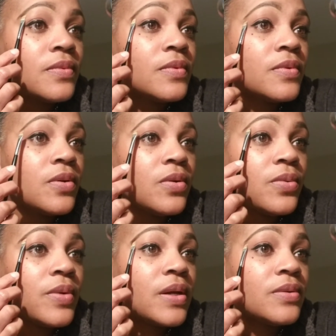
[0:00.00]
Just go
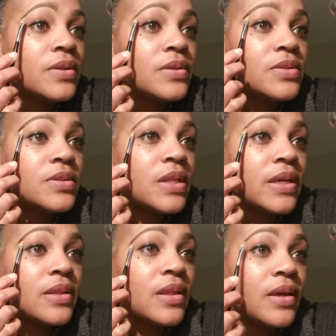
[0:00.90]
around it just
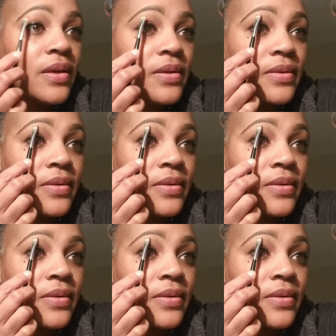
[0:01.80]
like that.